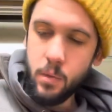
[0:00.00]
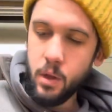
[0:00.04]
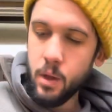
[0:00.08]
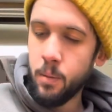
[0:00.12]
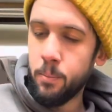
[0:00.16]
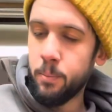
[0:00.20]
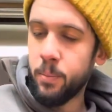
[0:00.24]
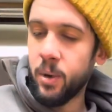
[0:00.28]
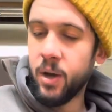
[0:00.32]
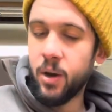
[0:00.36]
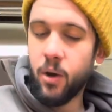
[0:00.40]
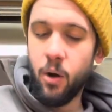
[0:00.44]

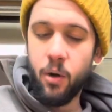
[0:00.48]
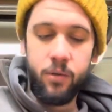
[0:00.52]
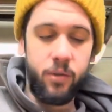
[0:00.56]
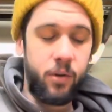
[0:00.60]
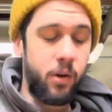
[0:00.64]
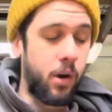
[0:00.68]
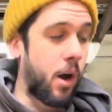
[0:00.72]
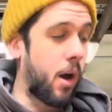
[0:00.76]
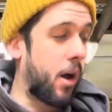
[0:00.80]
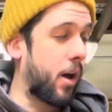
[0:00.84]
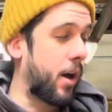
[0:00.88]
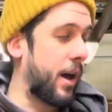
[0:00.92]
but
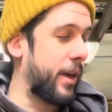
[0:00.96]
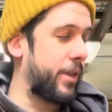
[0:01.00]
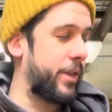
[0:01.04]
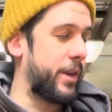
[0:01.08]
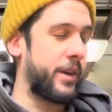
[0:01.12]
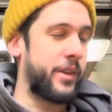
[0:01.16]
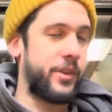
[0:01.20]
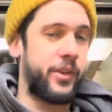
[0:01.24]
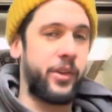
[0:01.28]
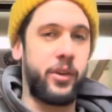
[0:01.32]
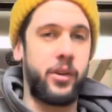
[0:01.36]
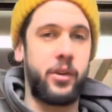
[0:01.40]
overall I think
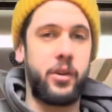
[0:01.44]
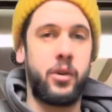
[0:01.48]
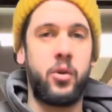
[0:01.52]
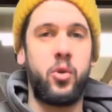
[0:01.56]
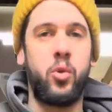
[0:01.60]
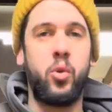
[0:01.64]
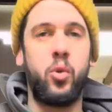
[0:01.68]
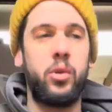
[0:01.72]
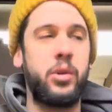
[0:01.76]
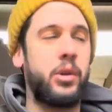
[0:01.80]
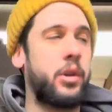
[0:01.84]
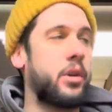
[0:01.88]
it's a
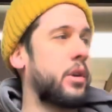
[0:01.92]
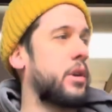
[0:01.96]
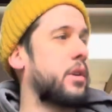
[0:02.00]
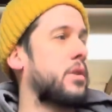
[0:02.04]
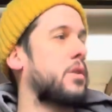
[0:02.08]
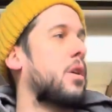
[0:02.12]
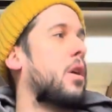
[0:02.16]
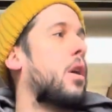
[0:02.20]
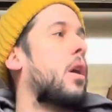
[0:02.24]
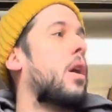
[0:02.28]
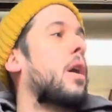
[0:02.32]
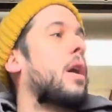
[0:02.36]
cool little
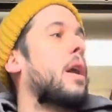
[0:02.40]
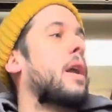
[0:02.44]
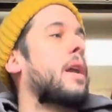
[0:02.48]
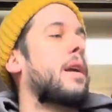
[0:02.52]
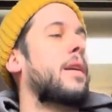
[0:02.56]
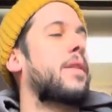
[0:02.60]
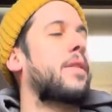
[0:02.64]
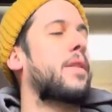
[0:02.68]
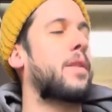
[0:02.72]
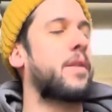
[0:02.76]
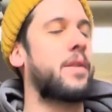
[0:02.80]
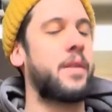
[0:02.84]
guitar, and I
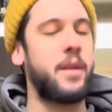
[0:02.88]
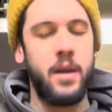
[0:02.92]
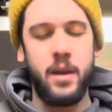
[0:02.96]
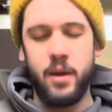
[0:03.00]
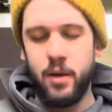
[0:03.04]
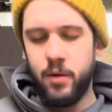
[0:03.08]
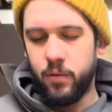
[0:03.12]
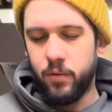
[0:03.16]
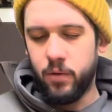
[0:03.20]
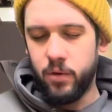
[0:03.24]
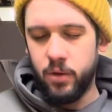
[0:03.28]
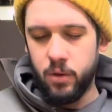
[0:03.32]

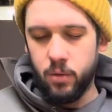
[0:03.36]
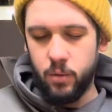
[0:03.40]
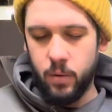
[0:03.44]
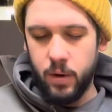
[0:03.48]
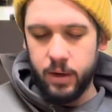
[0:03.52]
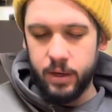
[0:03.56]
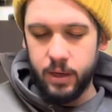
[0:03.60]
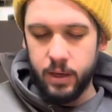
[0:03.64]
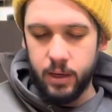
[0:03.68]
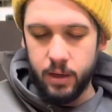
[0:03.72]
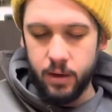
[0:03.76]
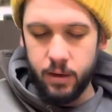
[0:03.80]
really want
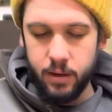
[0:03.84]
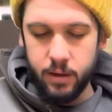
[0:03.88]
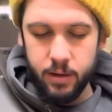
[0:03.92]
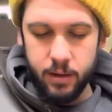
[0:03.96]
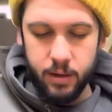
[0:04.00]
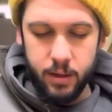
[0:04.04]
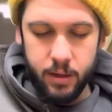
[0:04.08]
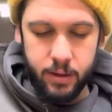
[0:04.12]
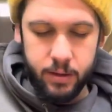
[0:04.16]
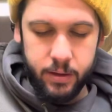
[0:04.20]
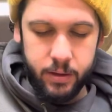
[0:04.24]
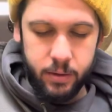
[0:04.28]
to get it
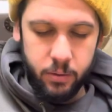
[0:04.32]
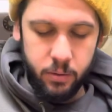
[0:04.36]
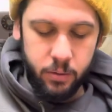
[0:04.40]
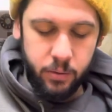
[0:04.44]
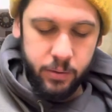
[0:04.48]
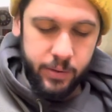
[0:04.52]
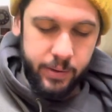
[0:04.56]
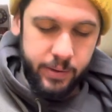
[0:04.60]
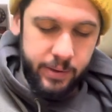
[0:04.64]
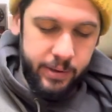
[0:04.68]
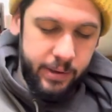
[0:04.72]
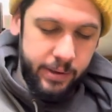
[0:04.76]
into
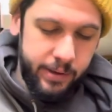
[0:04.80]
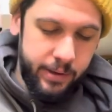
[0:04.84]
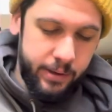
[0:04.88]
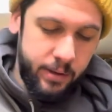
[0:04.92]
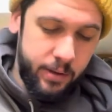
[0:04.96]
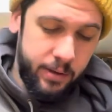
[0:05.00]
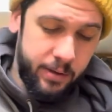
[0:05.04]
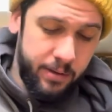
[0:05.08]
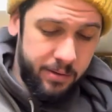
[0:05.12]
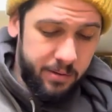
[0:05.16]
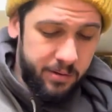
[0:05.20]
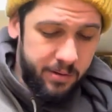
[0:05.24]
the
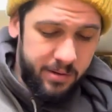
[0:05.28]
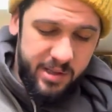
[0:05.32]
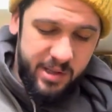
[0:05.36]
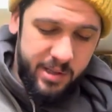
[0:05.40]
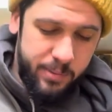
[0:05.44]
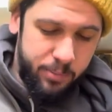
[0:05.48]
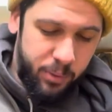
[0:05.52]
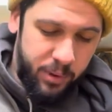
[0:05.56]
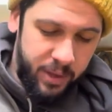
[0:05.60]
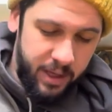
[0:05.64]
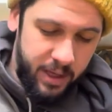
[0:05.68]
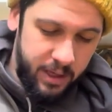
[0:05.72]

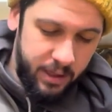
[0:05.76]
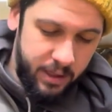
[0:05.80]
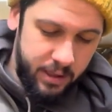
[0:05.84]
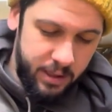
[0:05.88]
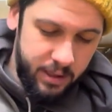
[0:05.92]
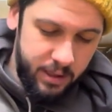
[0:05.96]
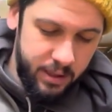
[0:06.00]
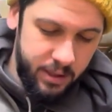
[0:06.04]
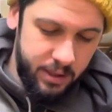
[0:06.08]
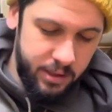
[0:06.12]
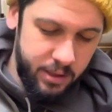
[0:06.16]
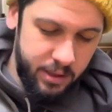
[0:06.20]
just playing
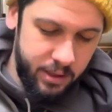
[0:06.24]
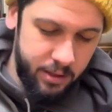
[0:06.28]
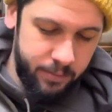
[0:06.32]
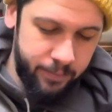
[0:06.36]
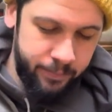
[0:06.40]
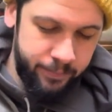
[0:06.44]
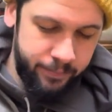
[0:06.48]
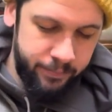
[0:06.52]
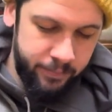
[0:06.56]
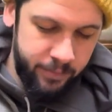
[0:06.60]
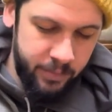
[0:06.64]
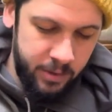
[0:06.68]
condition.
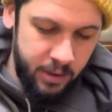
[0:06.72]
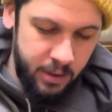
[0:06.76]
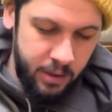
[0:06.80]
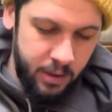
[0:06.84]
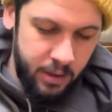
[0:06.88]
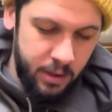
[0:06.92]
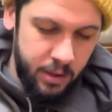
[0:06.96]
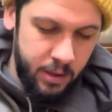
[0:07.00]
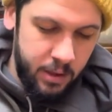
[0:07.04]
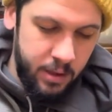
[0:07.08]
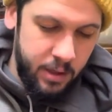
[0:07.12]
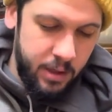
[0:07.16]

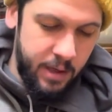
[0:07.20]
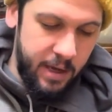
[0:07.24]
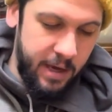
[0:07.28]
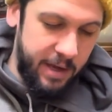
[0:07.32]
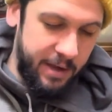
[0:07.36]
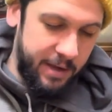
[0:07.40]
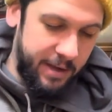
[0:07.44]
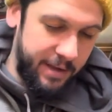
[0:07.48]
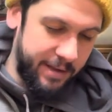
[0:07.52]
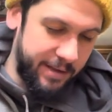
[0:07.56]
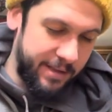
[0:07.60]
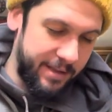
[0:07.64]
Yeah,
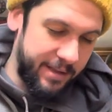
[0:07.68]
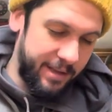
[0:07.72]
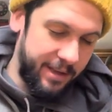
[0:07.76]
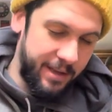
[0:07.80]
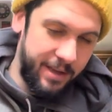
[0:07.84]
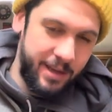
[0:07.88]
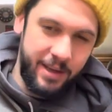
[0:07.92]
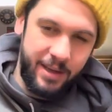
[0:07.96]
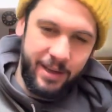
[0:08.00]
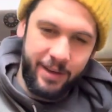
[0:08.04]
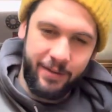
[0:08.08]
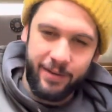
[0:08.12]
you can see
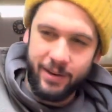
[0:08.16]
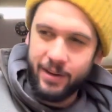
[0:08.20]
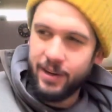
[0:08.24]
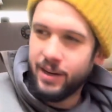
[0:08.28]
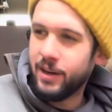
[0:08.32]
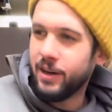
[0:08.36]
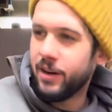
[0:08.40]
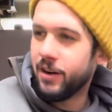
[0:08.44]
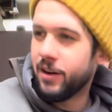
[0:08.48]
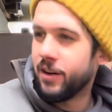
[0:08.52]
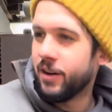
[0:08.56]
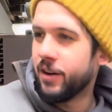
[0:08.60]
even
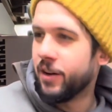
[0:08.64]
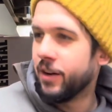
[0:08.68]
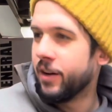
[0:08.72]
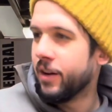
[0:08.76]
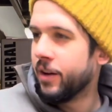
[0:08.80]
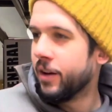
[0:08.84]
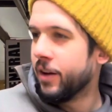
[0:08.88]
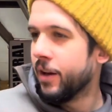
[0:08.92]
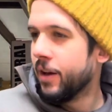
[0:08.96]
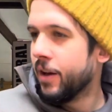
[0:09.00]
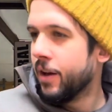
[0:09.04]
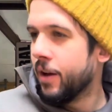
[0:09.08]
here,
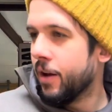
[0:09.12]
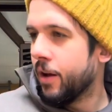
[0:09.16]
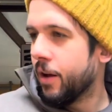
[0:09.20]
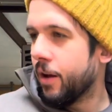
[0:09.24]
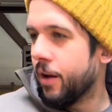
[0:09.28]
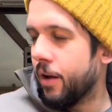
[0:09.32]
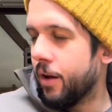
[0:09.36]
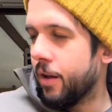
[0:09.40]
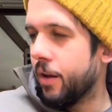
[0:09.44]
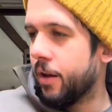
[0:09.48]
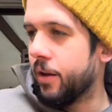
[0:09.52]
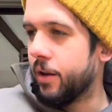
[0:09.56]

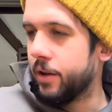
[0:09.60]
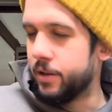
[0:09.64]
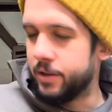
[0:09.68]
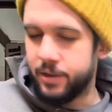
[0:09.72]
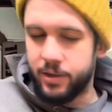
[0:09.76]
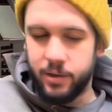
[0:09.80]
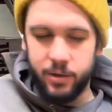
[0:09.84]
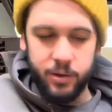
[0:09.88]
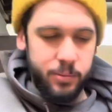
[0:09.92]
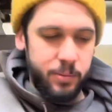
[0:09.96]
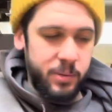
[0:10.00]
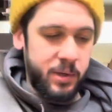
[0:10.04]

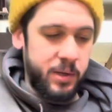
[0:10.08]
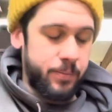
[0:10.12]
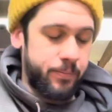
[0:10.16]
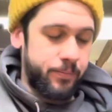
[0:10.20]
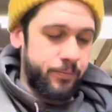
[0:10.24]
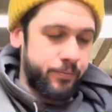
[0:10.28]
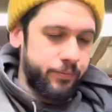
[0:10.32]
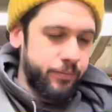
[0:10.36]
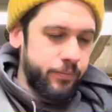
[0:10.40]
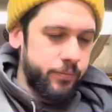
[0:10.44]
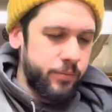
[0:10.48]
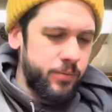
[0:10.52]
excuse me,
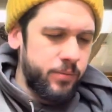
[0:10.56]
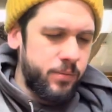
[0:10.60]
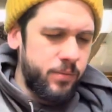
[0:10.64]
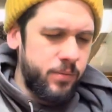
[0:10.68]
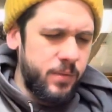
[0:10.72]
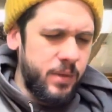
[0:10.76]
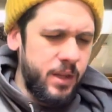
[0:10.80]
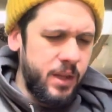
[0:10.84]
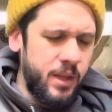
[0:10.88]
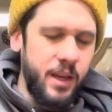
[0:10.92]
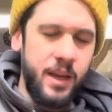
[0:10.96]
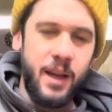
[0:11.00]

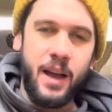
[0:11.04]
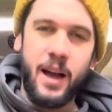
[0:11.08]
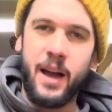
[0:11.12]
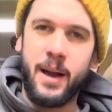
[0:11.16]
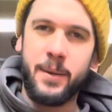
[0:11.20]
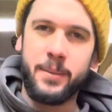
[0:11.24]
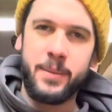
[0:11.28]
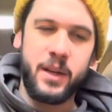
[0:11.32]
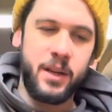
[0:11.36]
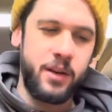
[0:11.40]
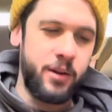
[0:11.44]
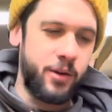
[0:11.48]

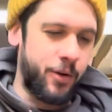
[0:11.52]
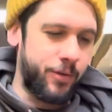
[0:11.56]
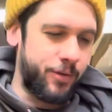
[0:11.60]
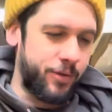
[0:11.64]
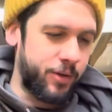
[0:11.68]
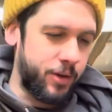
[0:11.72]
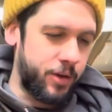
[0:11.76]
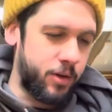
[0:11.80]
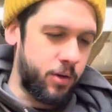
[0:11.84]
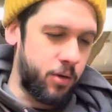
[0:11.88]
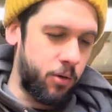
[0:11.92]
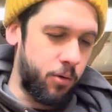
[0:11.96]
I'm getting over
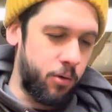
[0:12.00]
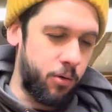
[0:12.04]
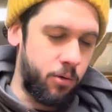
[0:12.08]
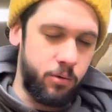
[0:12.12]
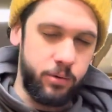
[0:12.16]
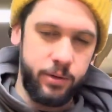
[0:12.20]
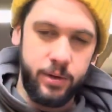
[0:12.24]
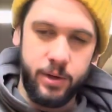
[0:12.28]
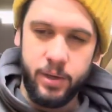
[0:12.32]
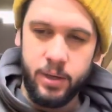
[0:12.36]
a cold,